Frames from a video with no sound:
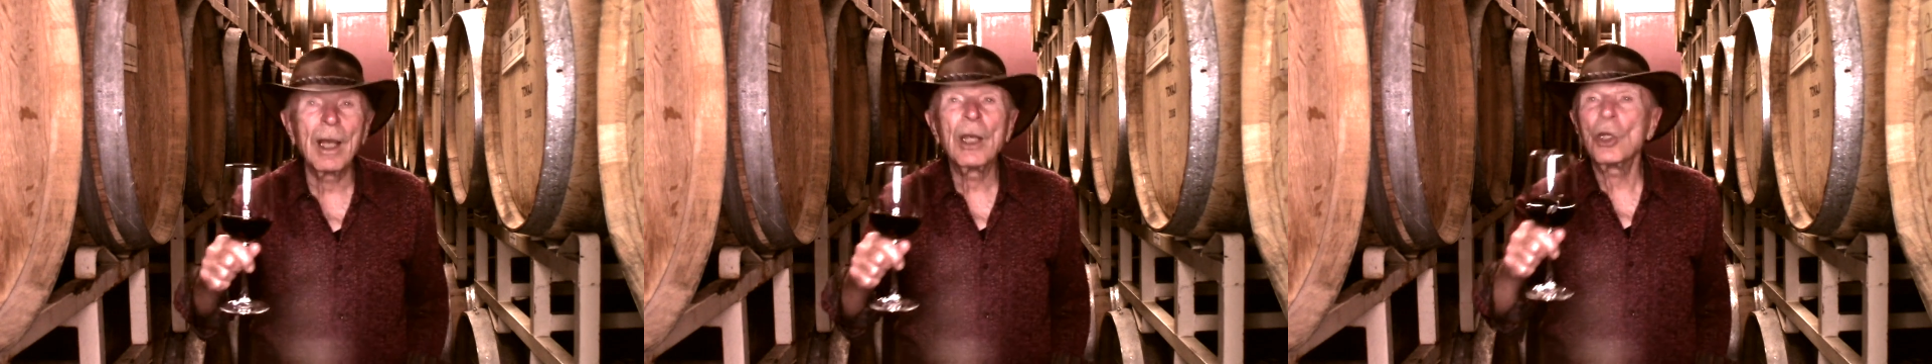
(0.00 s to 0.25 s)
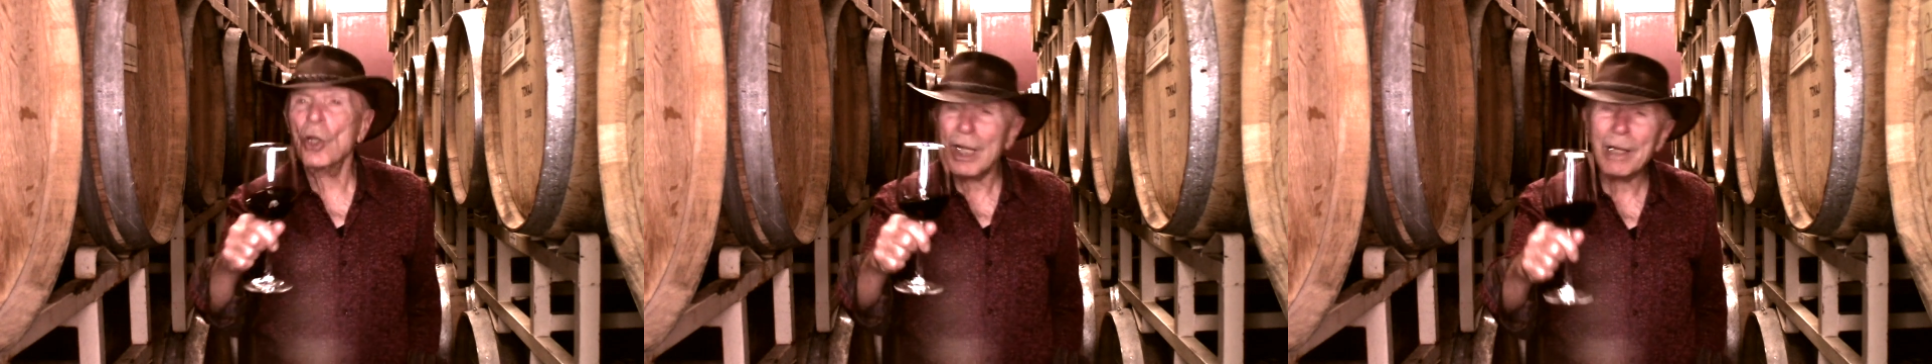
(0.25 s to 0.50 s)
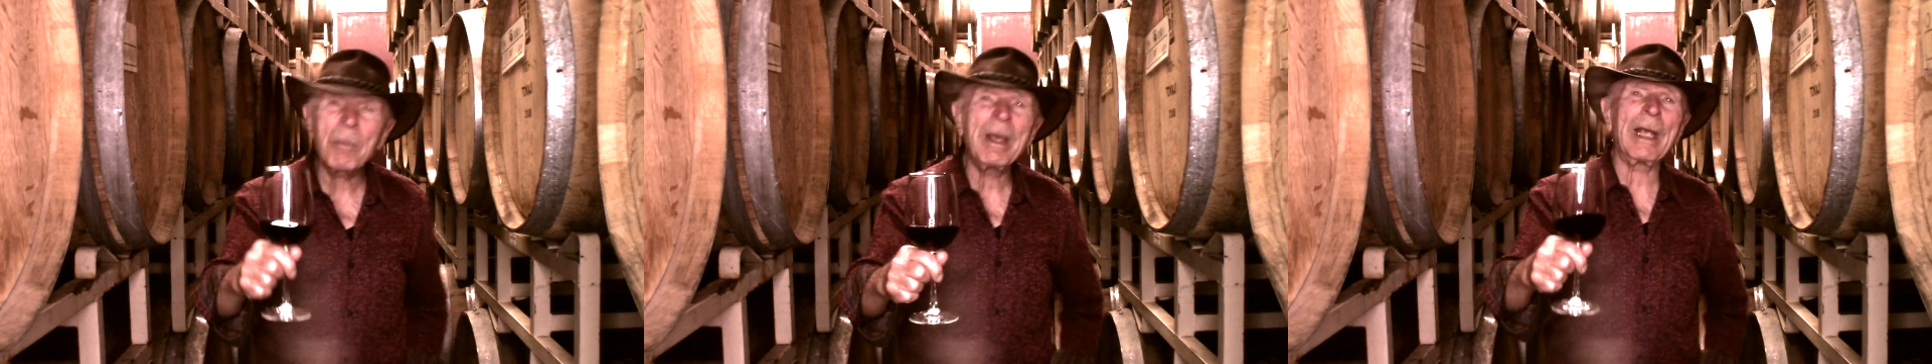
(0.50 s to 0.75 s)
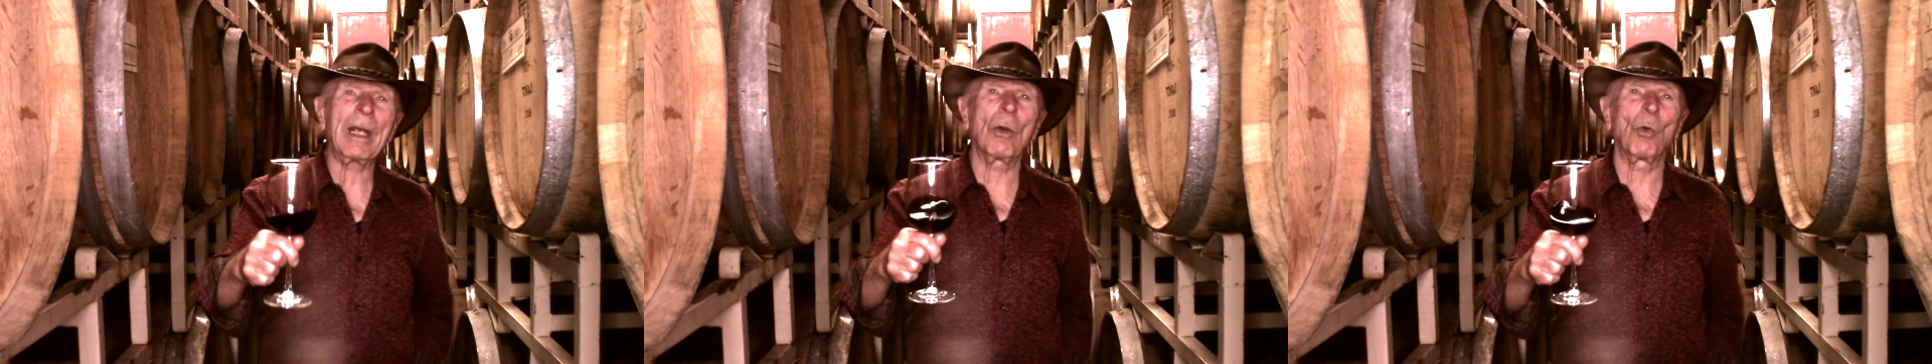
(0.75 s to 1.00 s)
You can
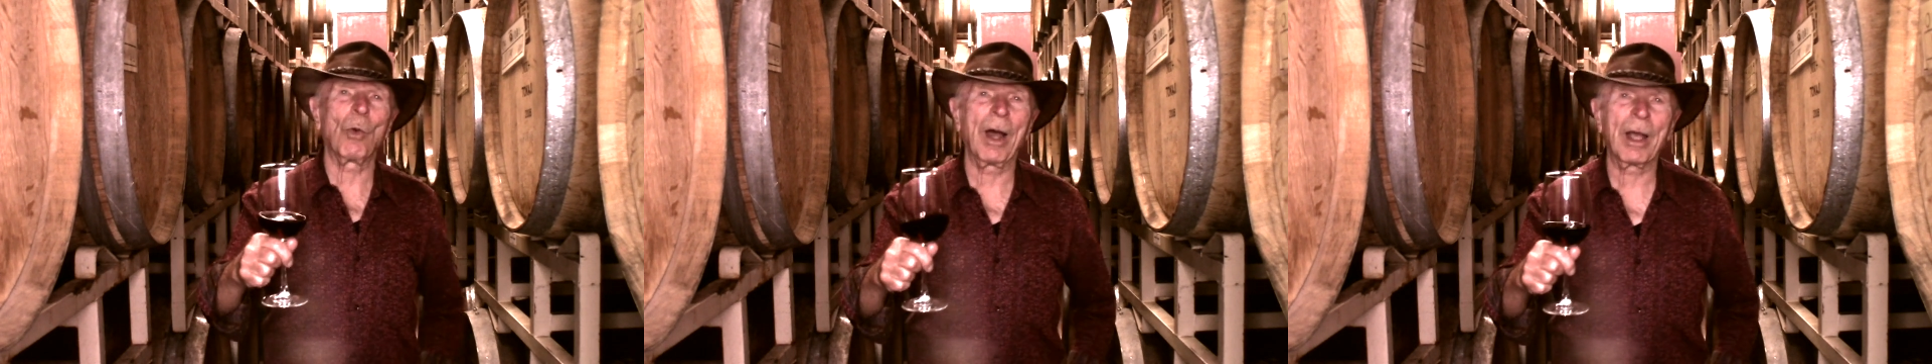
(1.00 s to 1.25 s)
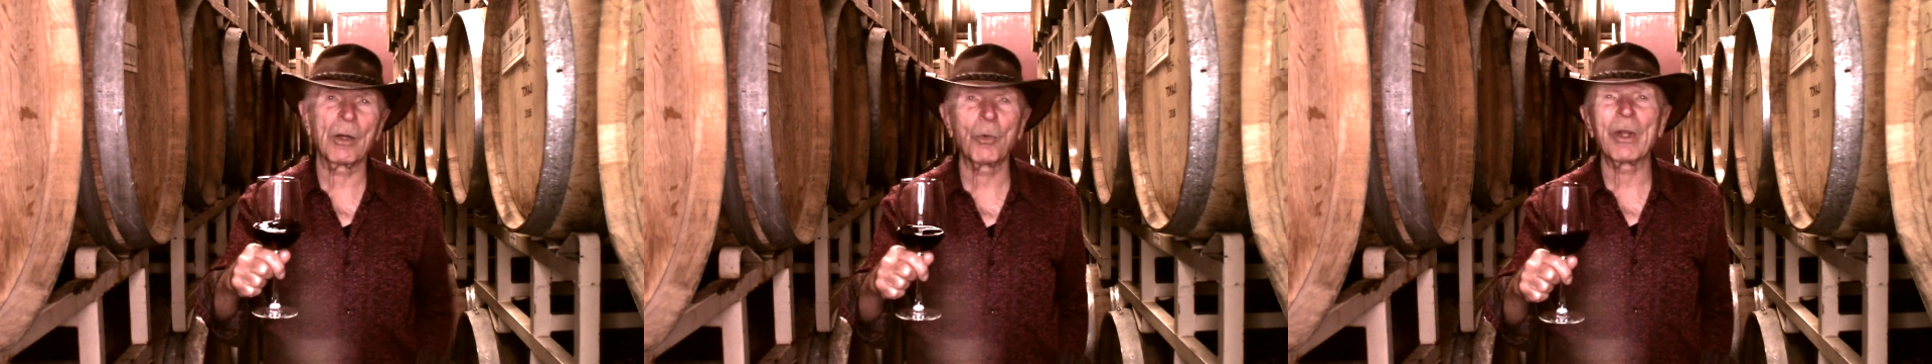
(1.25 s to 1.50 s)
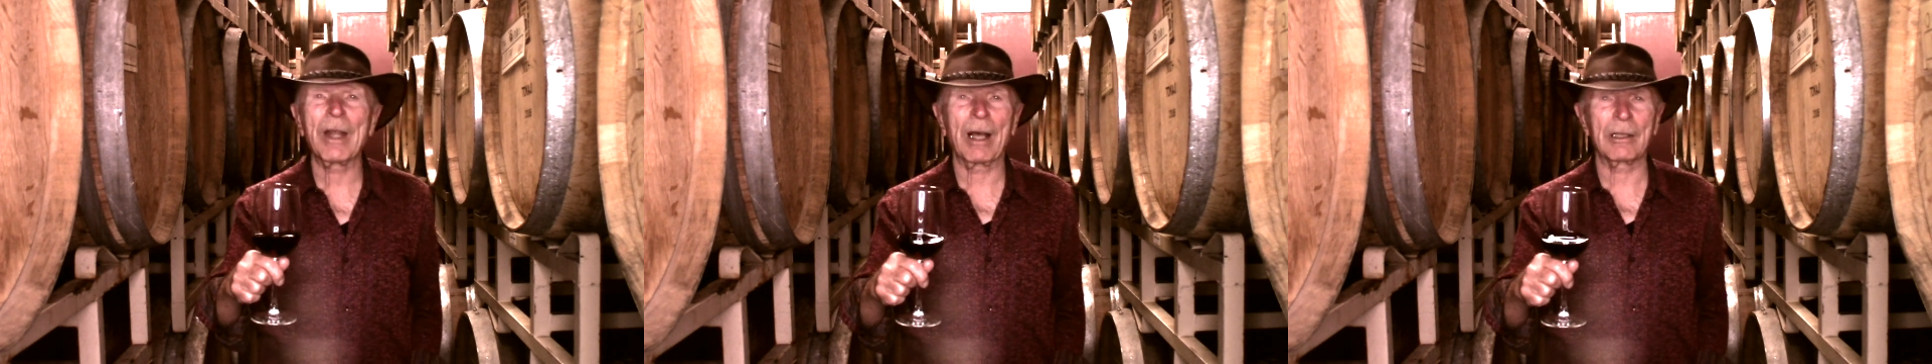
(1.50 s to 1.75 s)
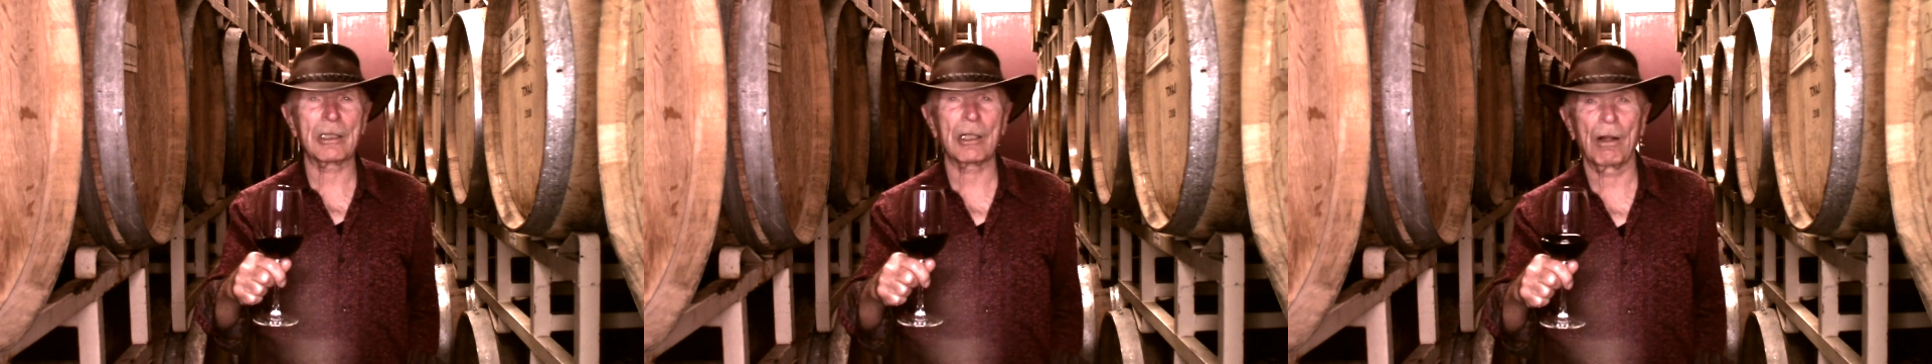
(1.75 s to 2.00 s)
make a wine
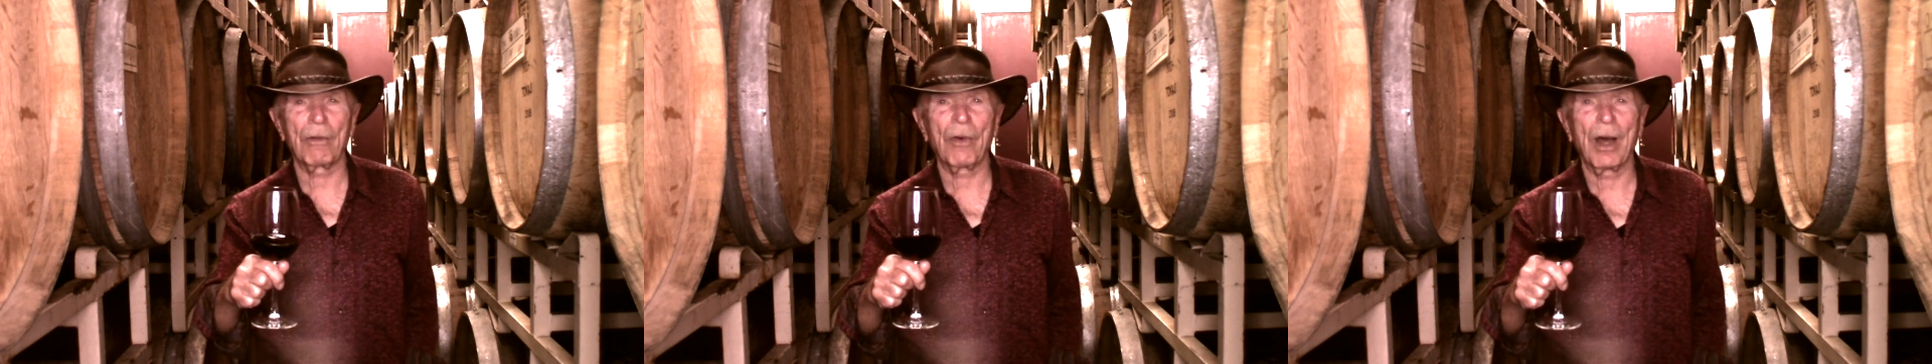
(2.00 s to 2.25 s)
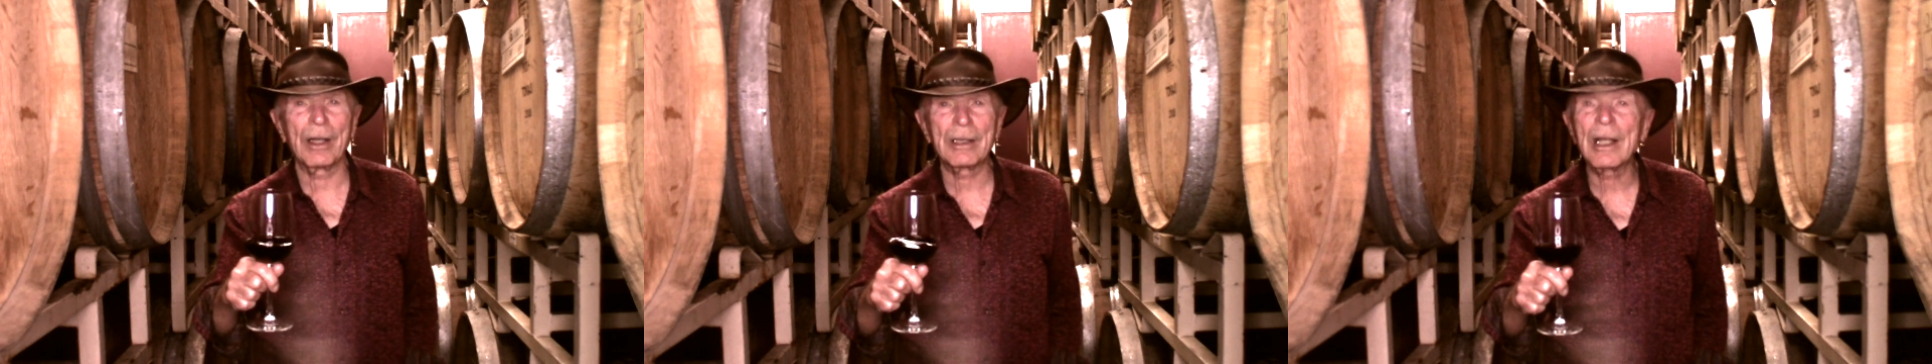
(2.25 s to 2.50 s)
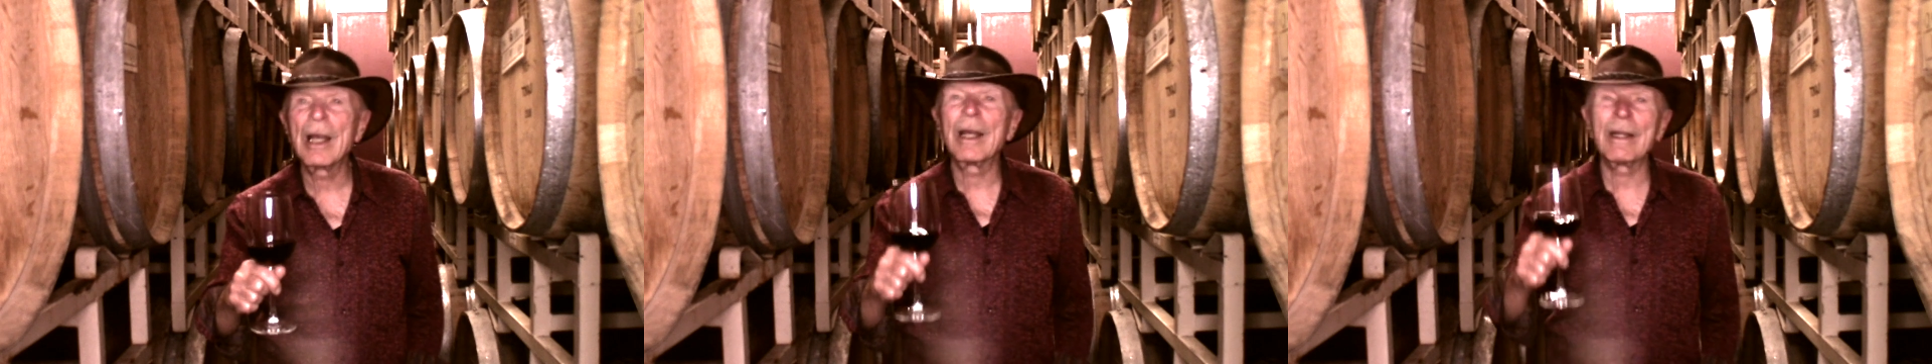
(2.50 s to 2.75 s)
without sulfites.